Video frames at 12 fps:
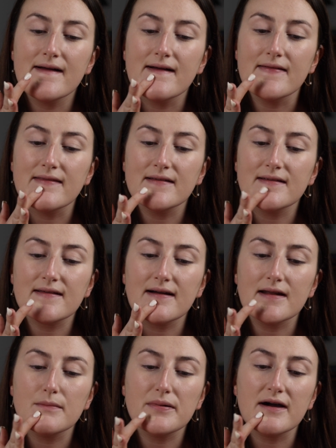And then just
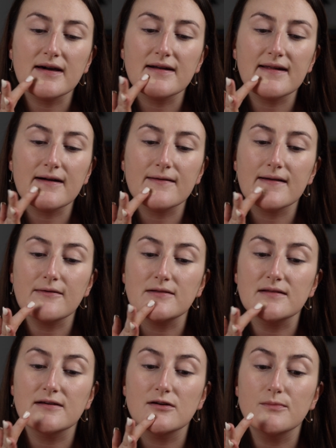kind of pat it out. Now a
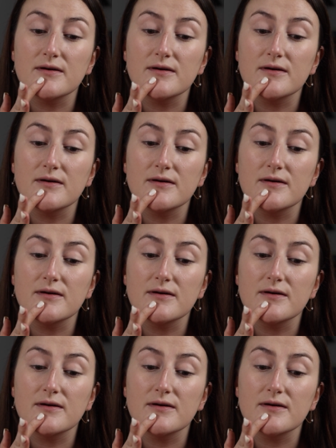little